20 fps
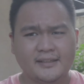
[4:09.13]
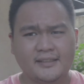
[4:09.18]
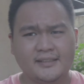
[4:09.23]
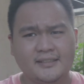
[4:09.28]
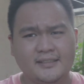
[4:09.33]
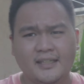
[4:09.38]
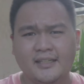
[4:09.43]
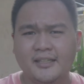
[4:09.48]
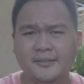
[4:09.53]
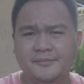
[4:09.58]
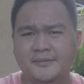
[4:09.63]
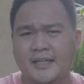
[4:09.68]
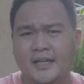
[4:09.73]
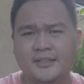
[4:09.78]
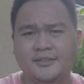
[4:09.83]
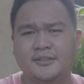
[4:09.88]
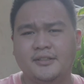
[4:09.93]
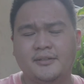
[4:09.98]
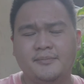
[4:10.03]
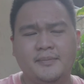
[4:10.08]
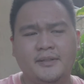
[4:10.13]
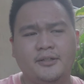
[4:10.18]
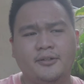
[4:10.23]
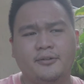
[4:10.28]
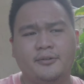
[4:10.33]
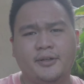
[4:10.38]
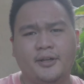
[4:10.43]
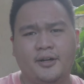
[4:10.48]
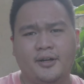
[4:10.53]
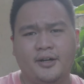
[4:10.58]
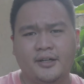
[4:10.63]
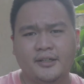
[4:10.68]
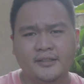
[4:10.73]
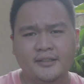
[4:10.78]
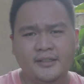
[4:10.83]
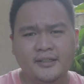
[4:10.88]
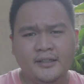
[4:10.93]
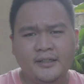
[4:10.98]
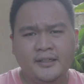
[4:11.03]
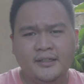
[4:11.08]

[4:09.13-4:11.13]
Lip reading: the setup's actually been going on.